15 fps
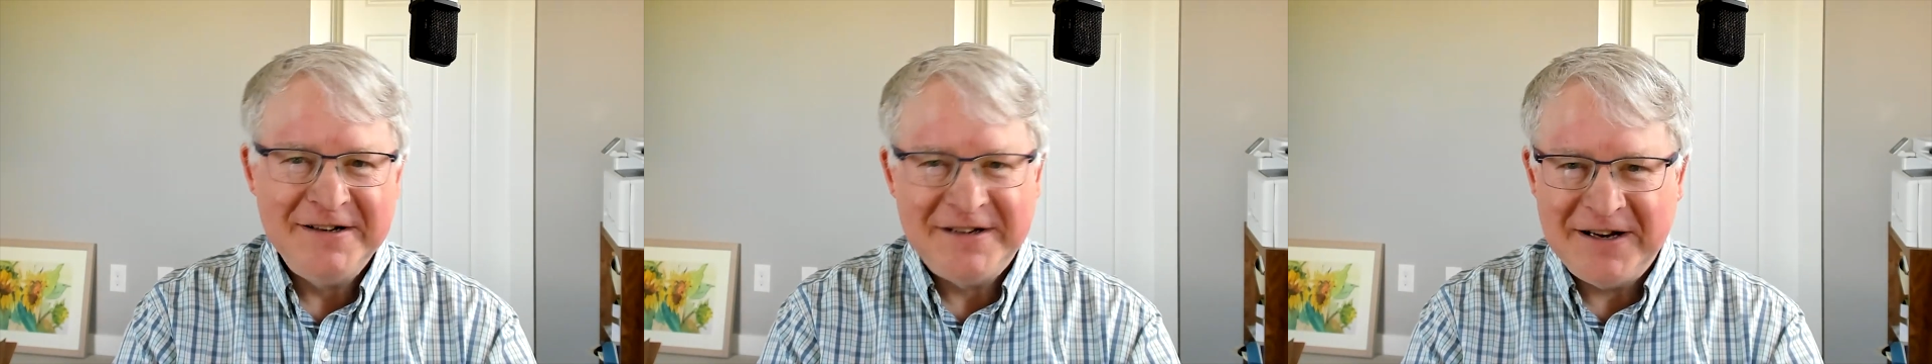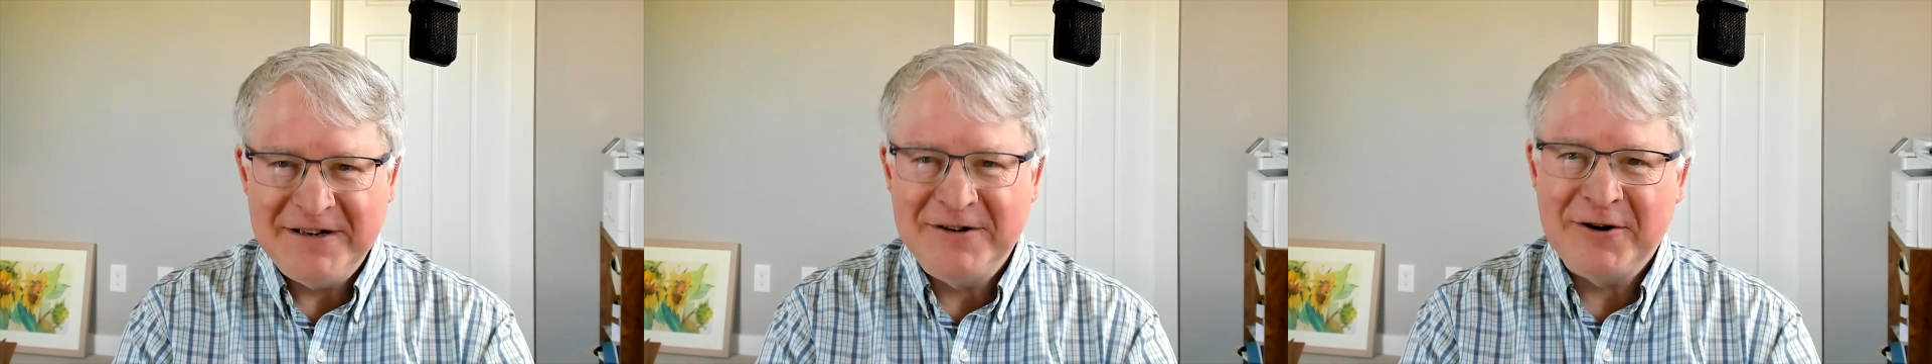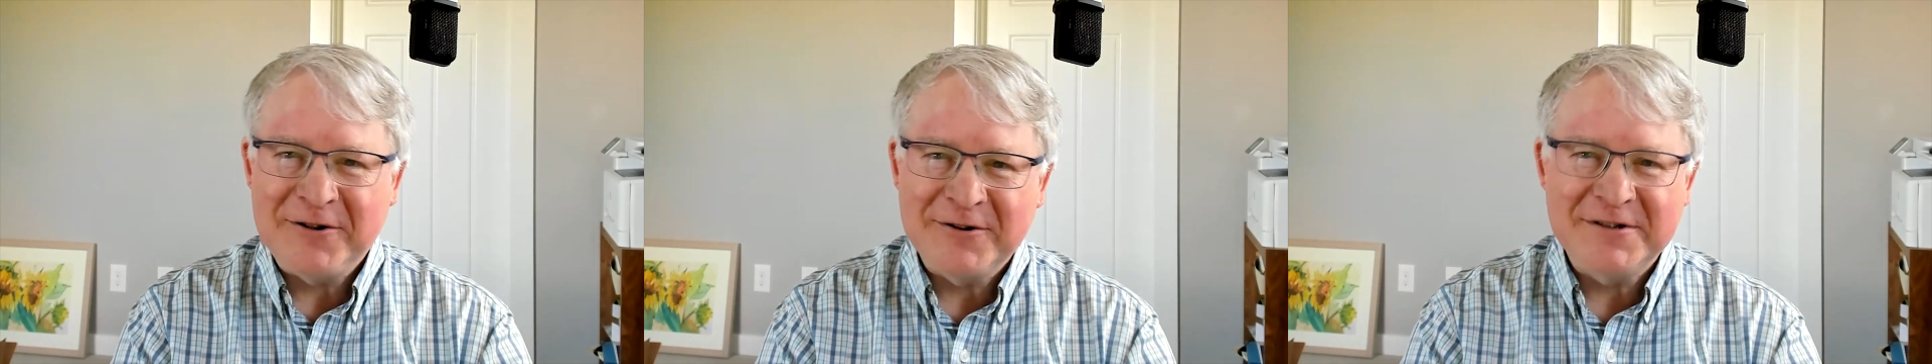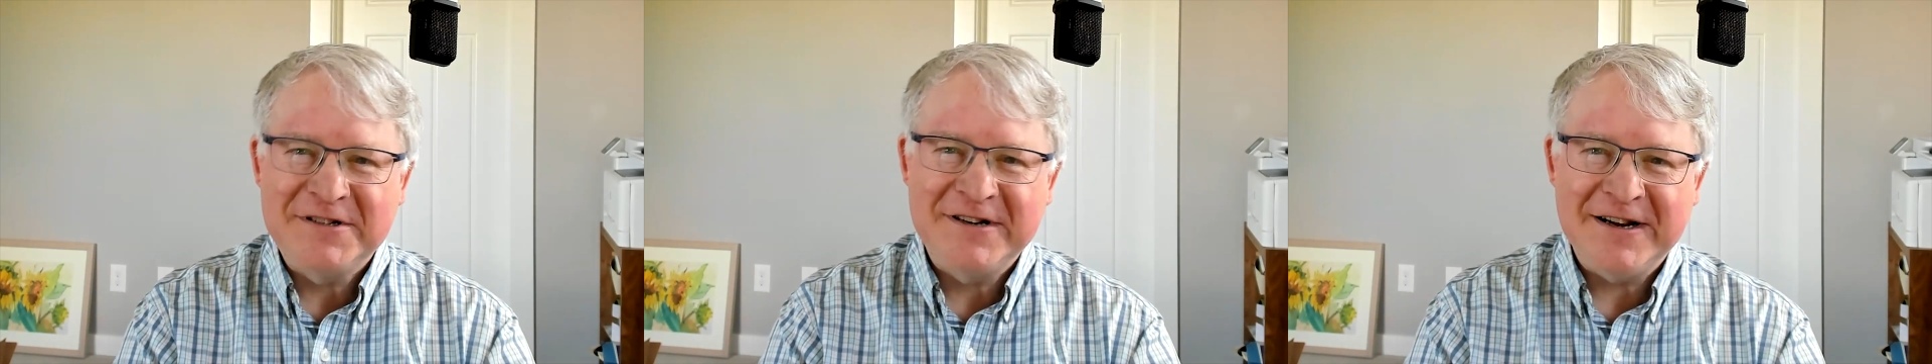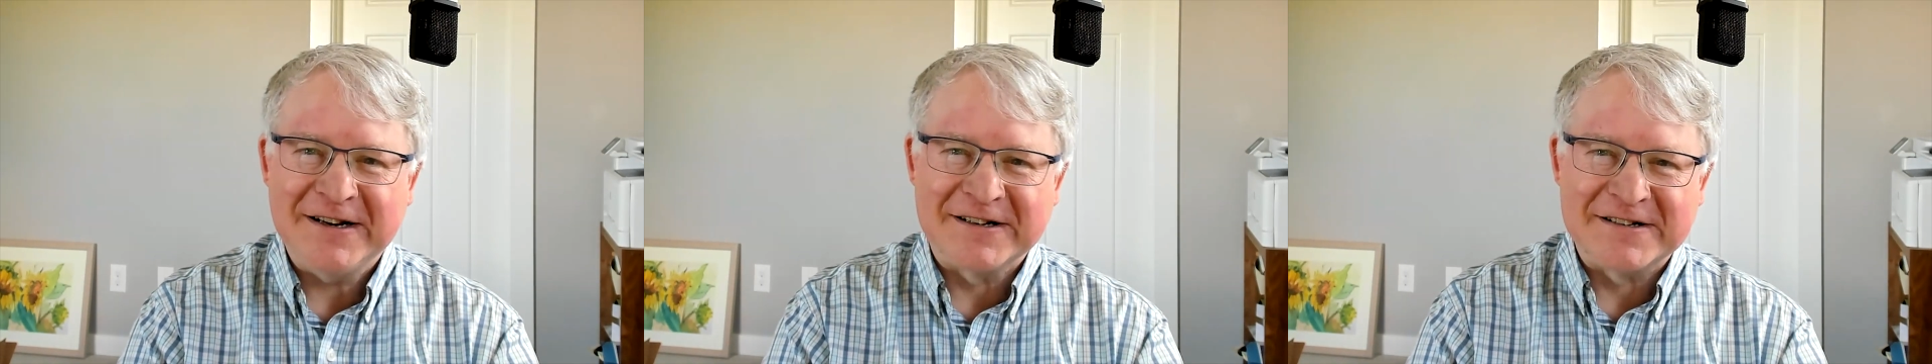$10
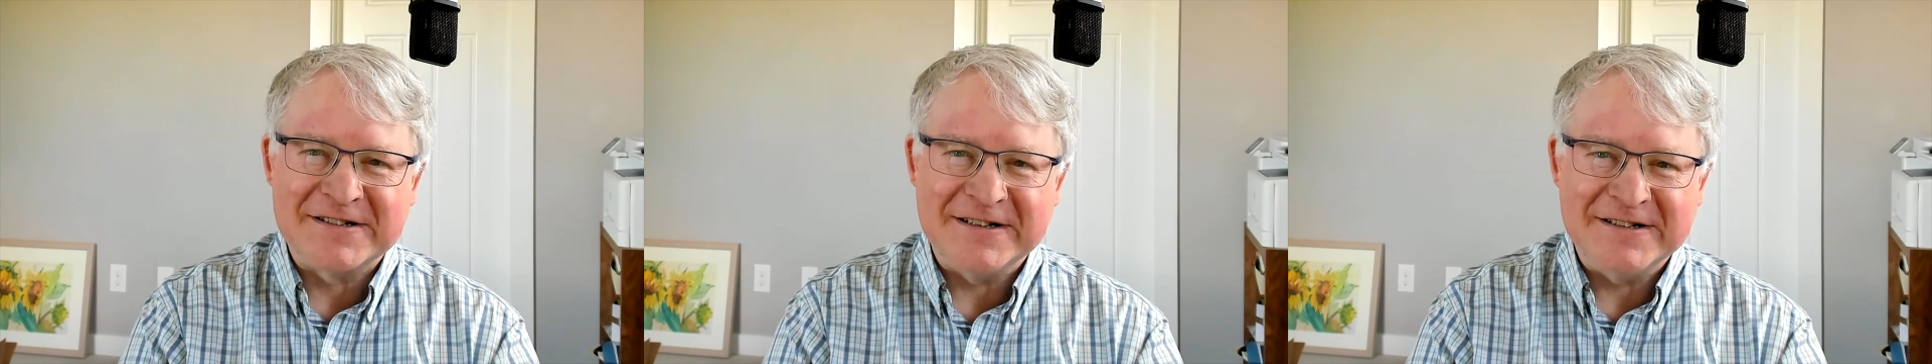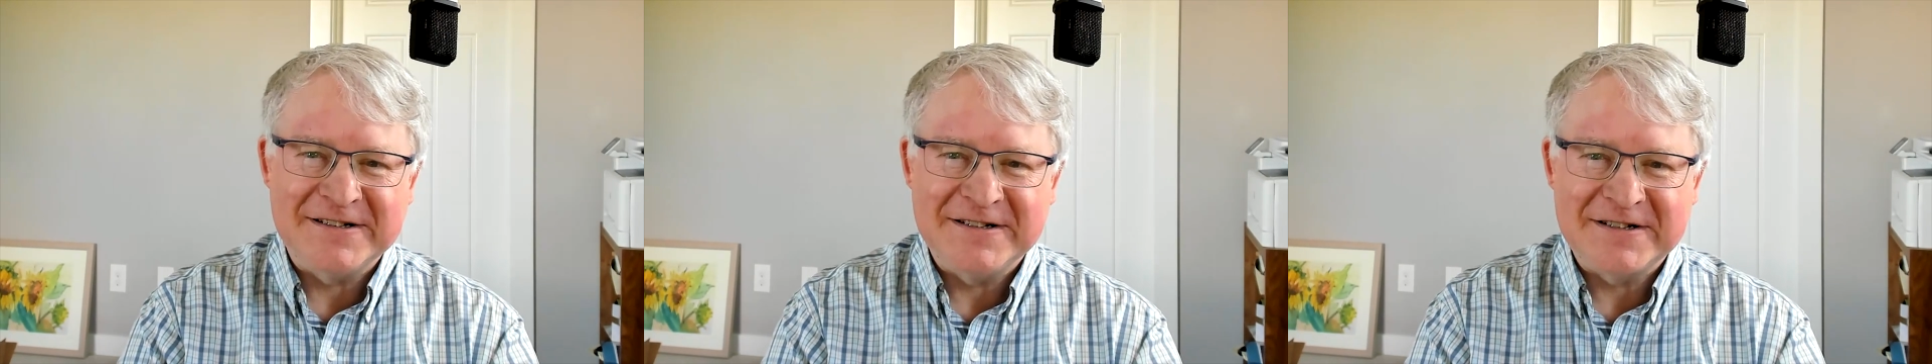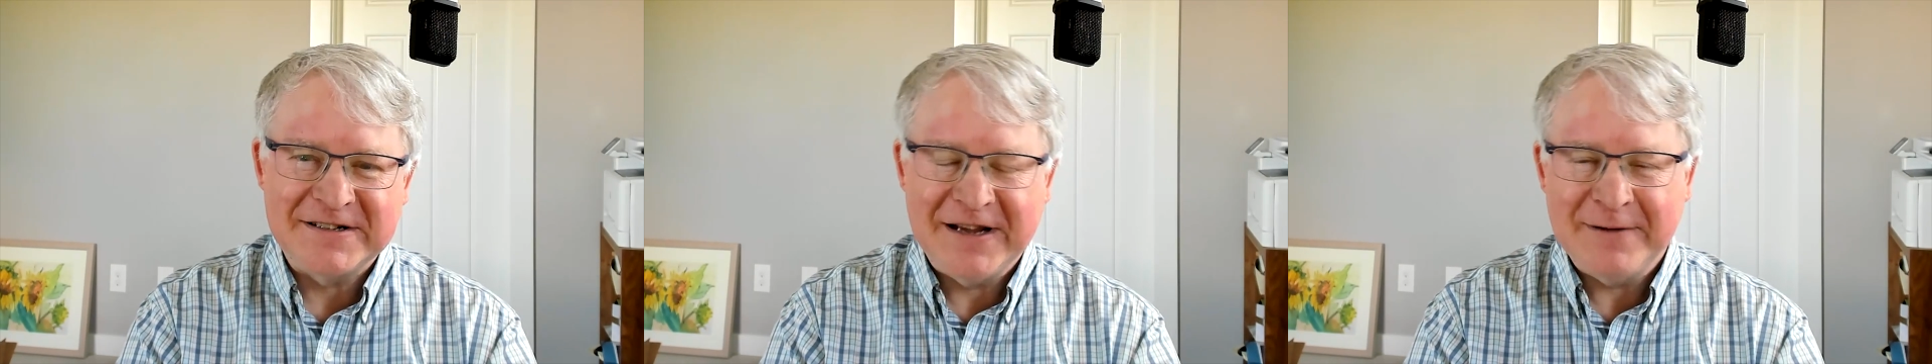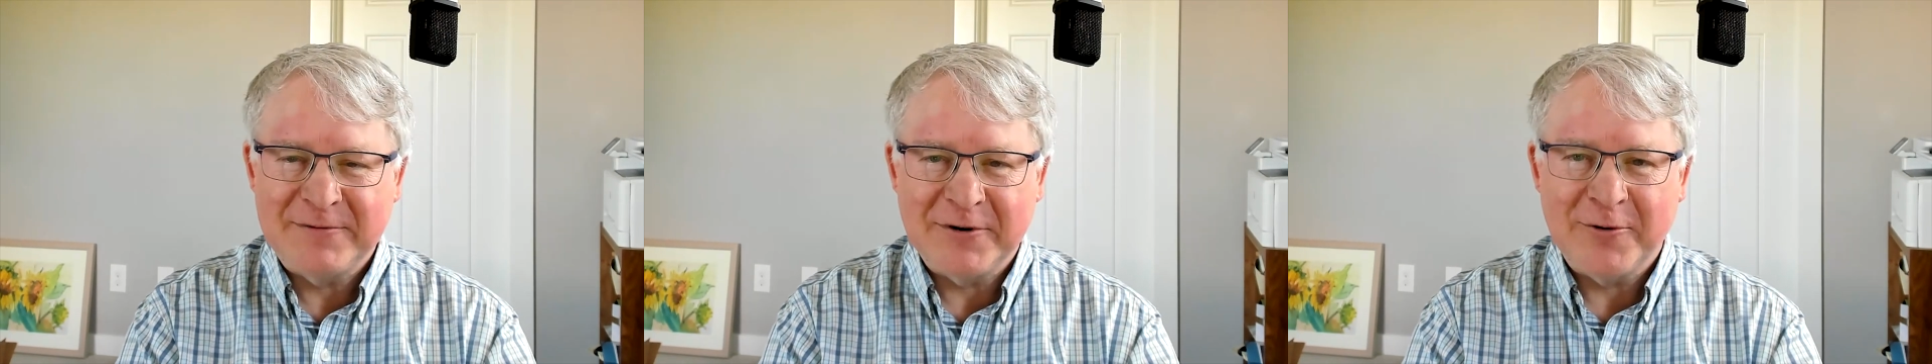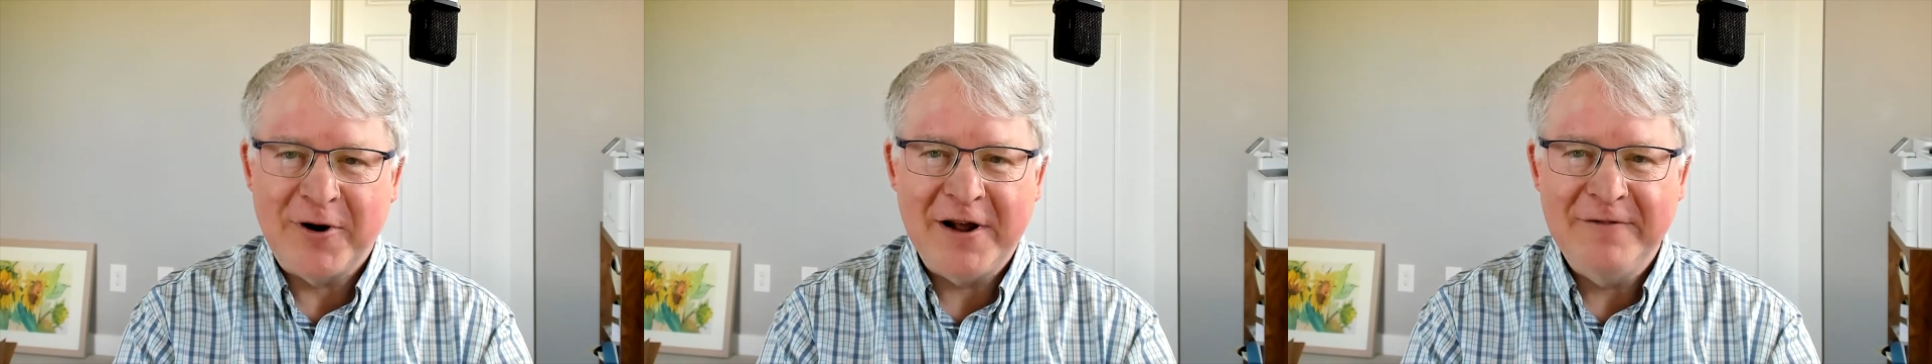checks that just
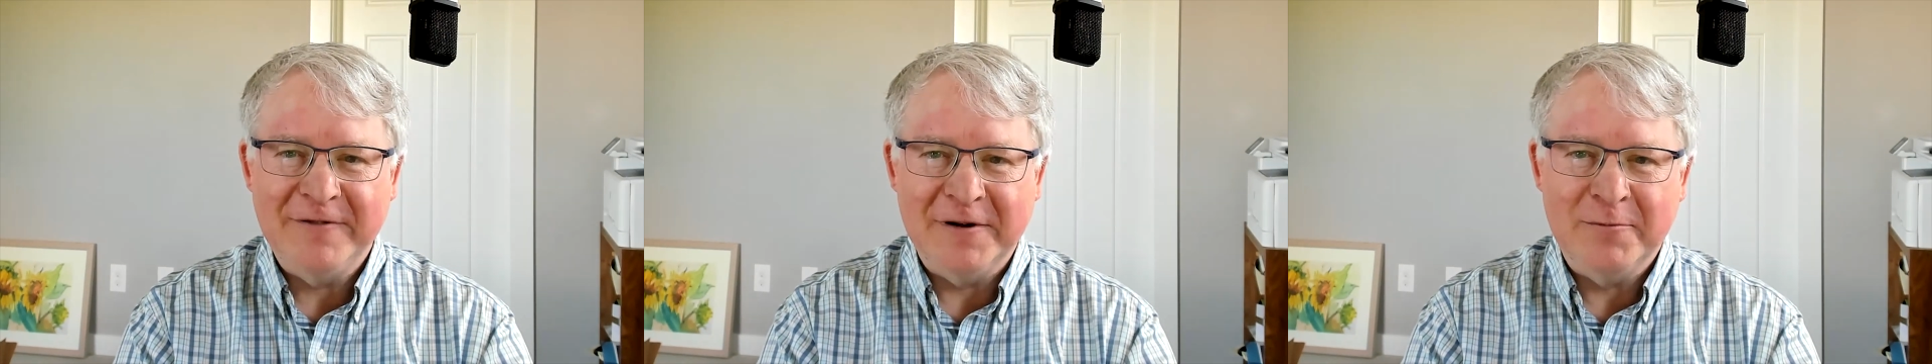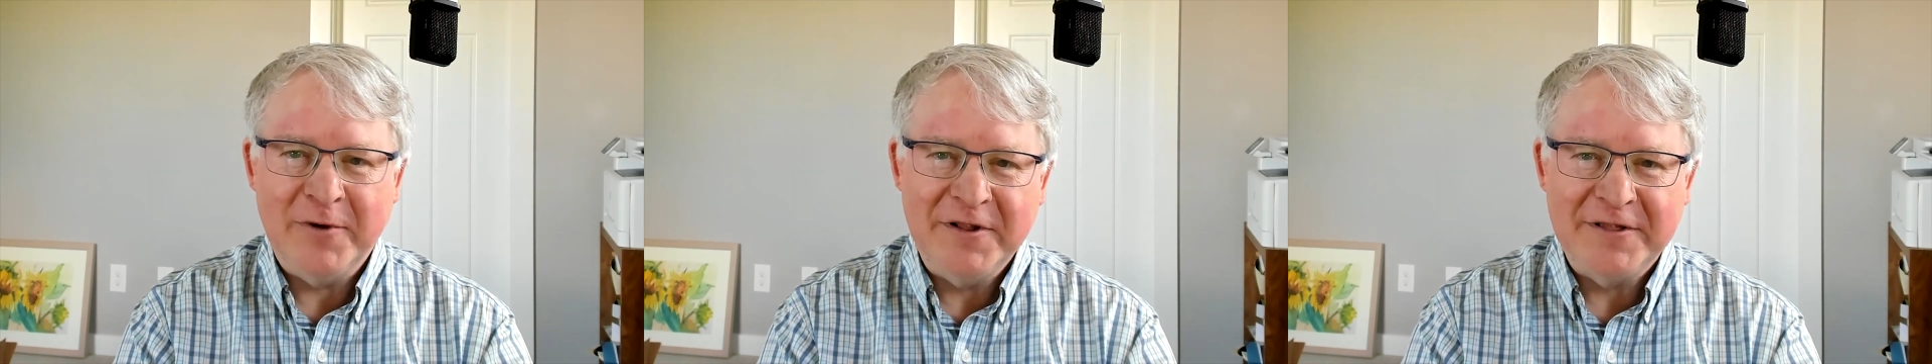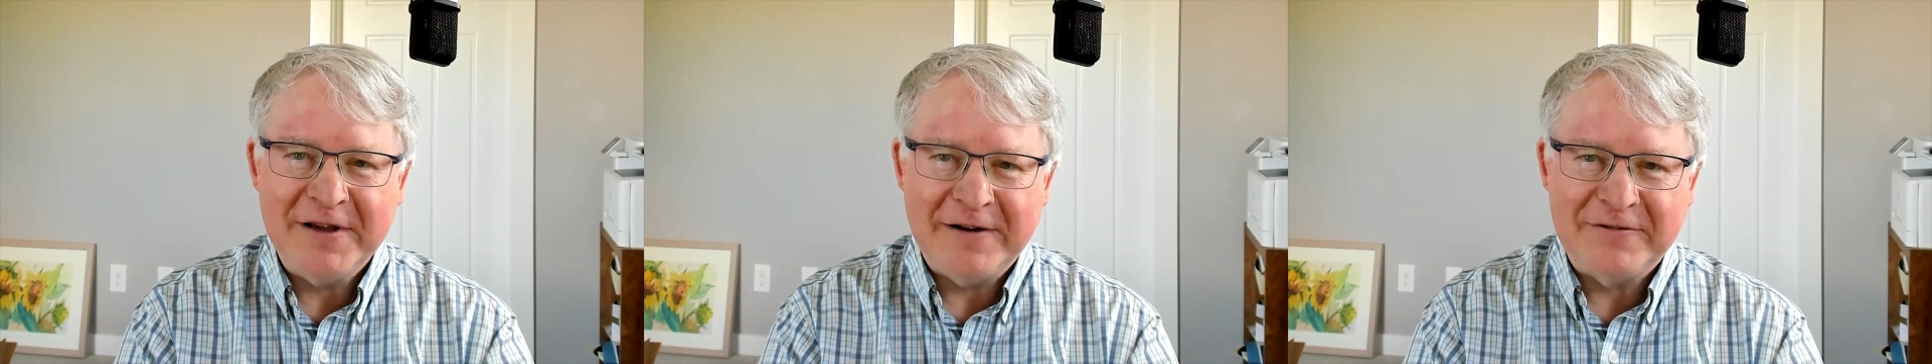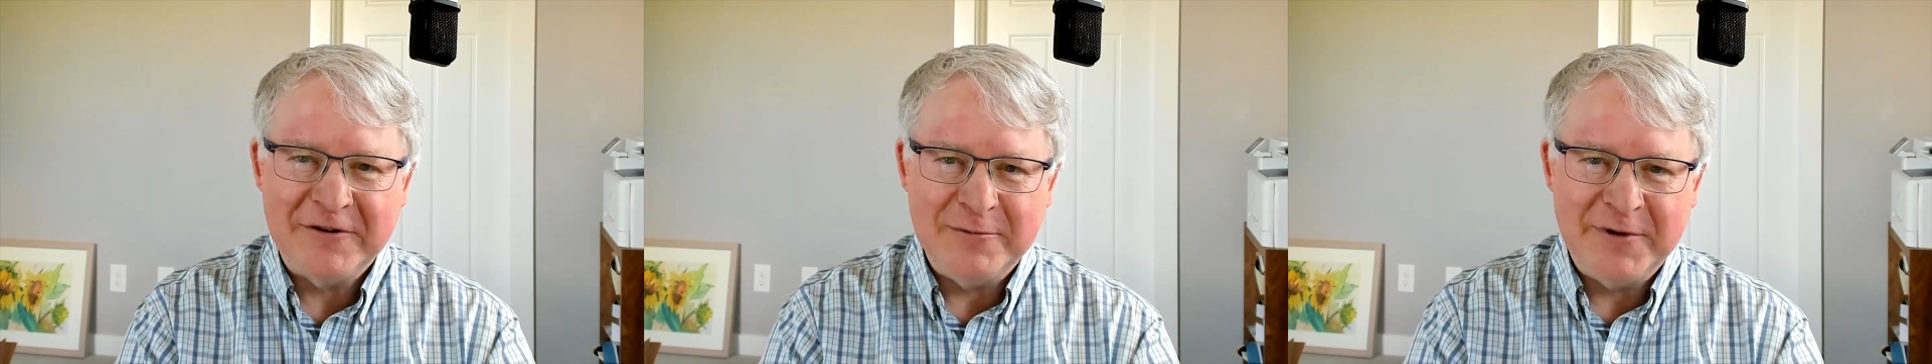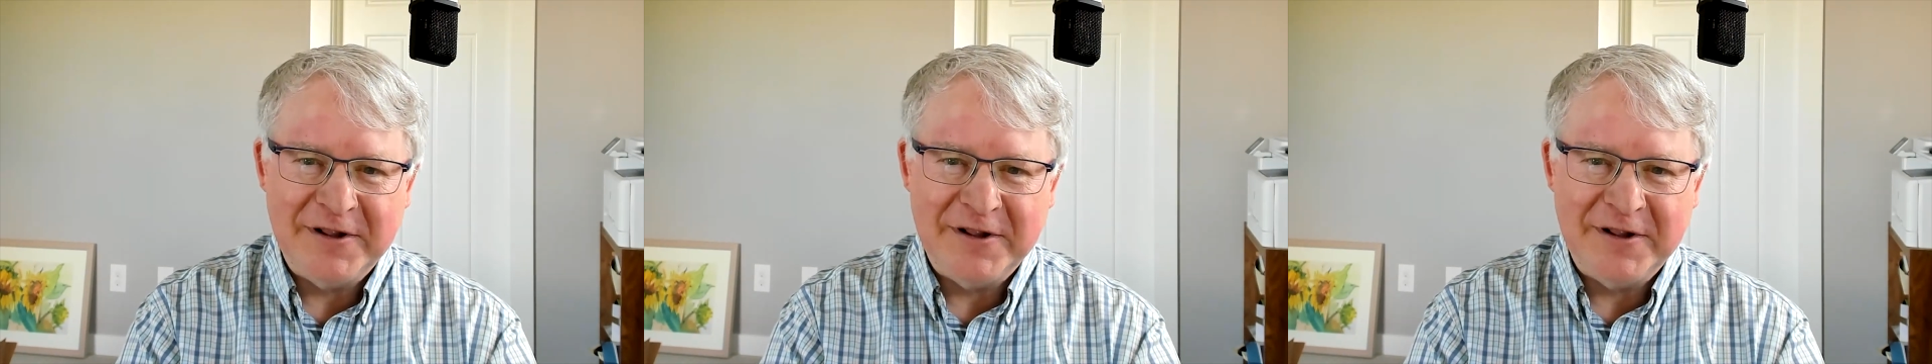kept arriving month after